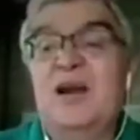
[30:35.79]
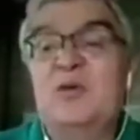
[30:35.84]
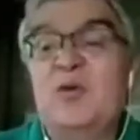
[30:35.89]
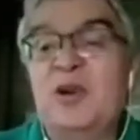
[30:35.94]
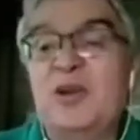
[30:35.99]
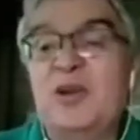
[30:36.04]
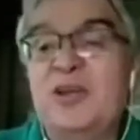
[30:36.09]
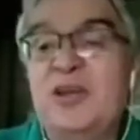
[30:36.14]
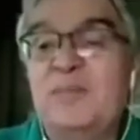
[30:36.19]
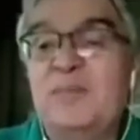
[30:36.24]
You
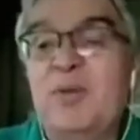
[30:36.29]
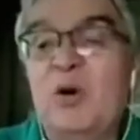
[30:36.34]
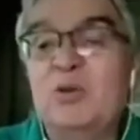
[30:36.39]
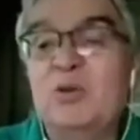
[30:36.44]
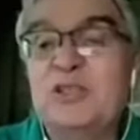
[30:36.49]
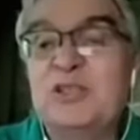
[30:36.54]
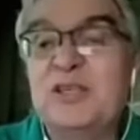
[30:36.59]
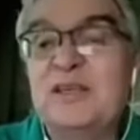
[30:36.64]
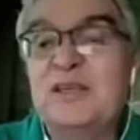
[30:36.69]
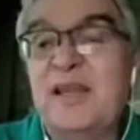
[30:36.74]
can post
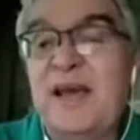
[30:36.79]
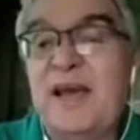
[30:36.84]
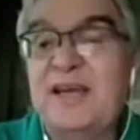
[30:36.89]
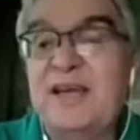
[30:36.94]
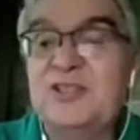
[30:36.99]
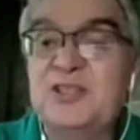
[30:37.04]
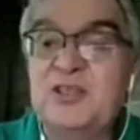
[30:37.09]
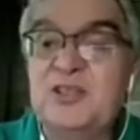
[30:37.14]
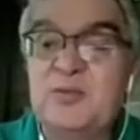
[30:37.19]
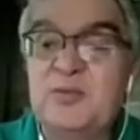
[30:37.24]
it. Last
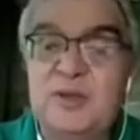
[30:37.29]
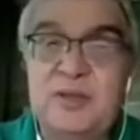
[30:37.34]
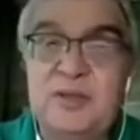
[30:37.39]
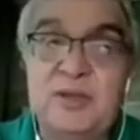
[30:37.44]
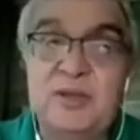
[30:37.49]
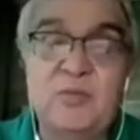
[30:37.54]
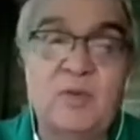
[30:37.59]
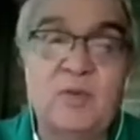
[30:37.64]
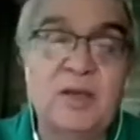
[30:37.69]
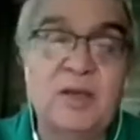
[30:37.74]
year we did
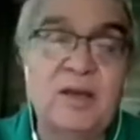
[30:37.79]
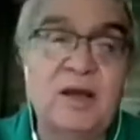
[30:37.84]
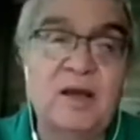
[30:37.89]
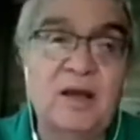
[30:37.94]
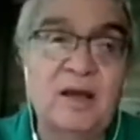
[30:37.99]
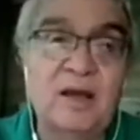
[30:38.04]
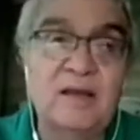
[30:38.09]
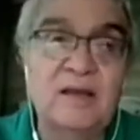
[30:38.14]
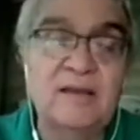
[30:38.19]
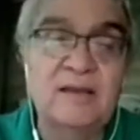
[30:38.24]
one
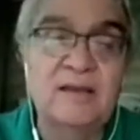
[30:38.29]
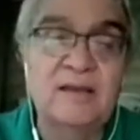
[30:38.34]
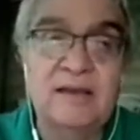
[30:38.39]
on